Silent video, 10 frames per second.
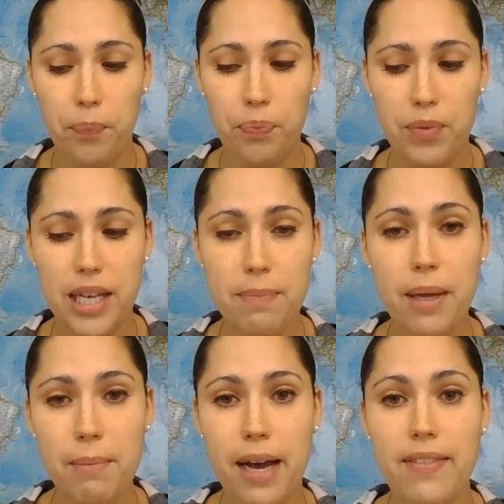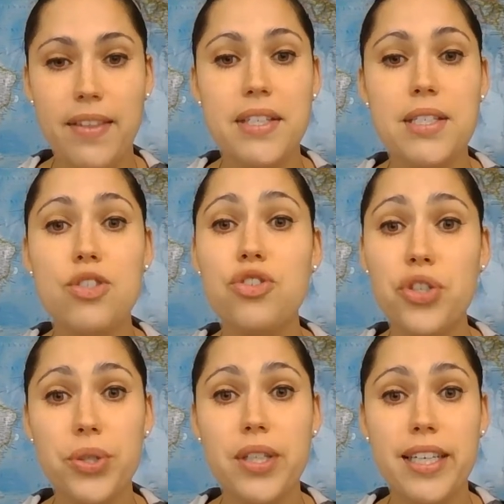keep in mind that this is
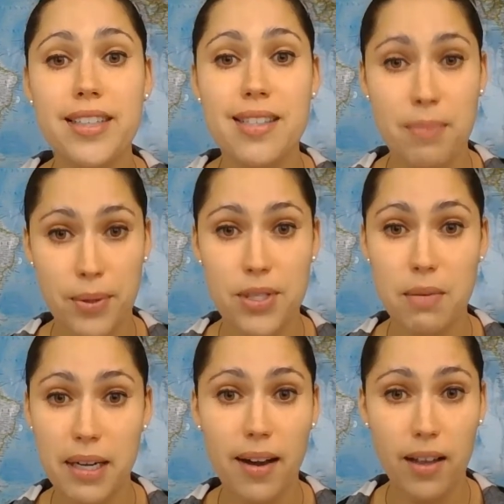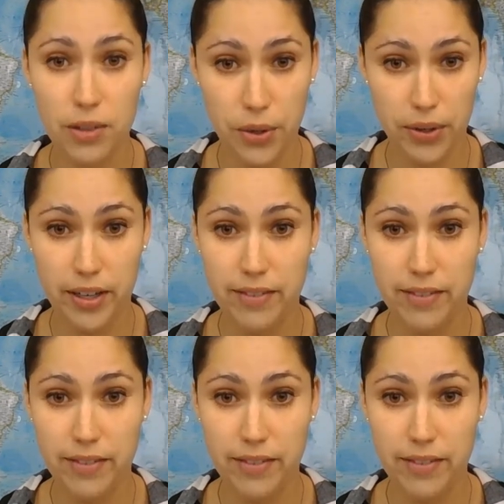truly supposed to be non-lucrative.